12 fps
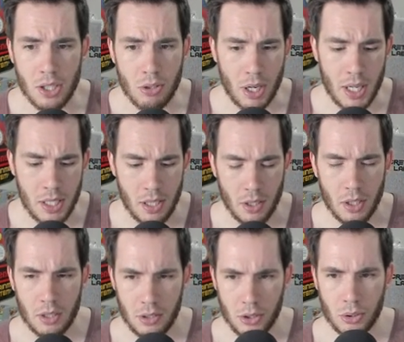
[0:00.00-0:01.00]
grade,
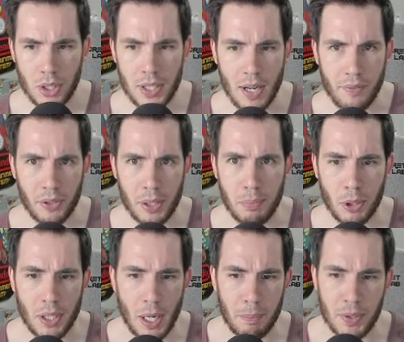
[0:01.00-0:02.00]
you could definitely put
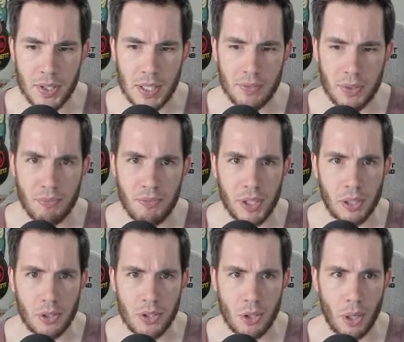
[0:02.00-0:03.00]
it up and see if some
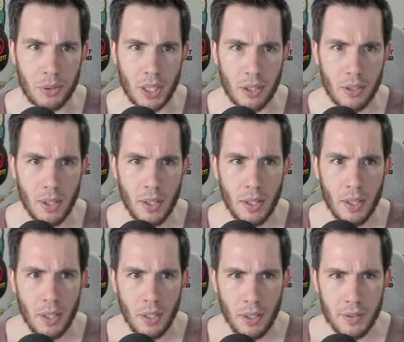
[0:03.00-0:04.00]
feelers are out there.
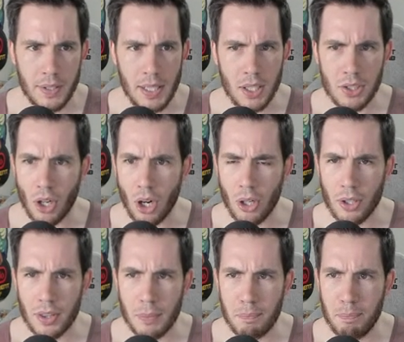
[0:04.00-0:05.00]
These are
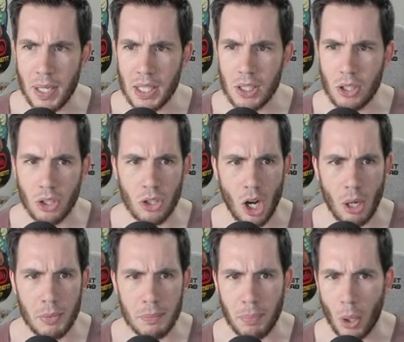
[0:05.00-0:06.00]
the big
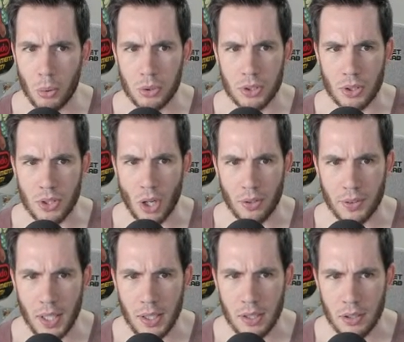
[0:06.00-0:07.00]
Konami posters, aren't
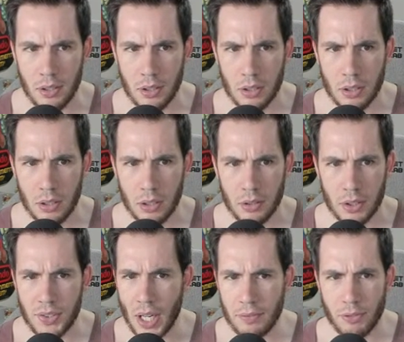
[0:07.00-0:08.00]
they? $14,
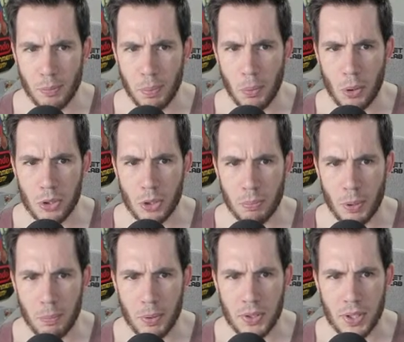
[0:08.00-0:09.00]
Designed for promotional
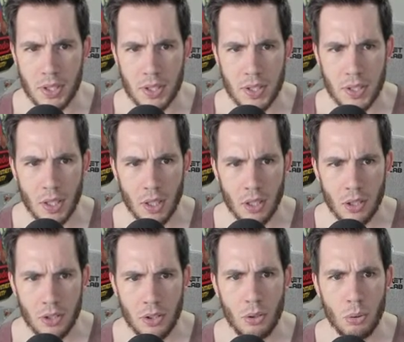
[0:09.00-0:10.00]
purposes.
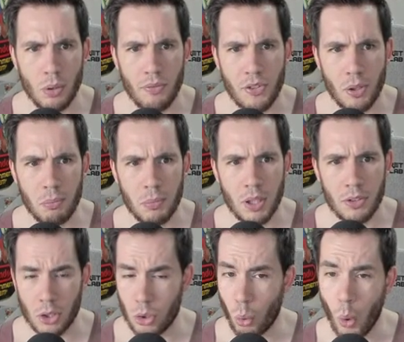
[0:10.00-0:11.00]
Two of them. They're
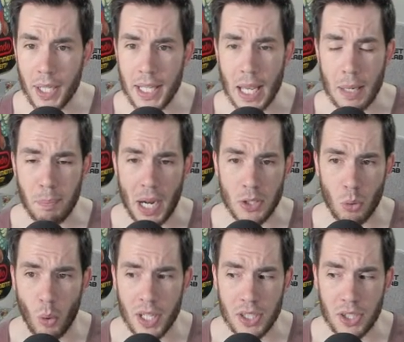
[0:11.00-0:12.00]
28 by
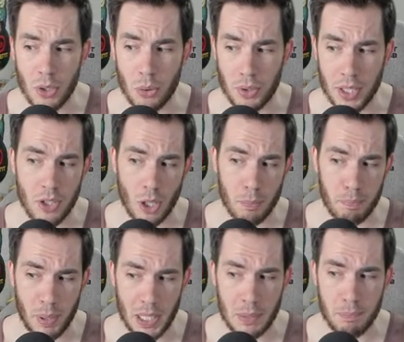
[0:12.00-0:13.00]
22. These are
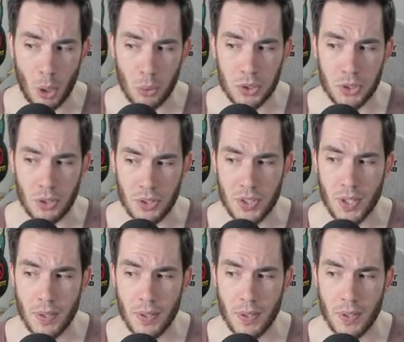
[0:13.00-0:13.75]
big posters.